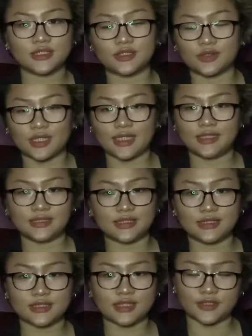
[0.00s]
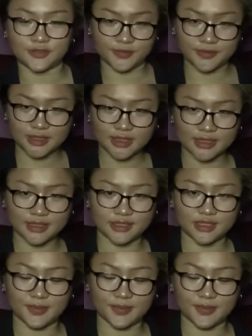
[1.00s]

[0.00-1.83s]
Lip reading: cases of DID in the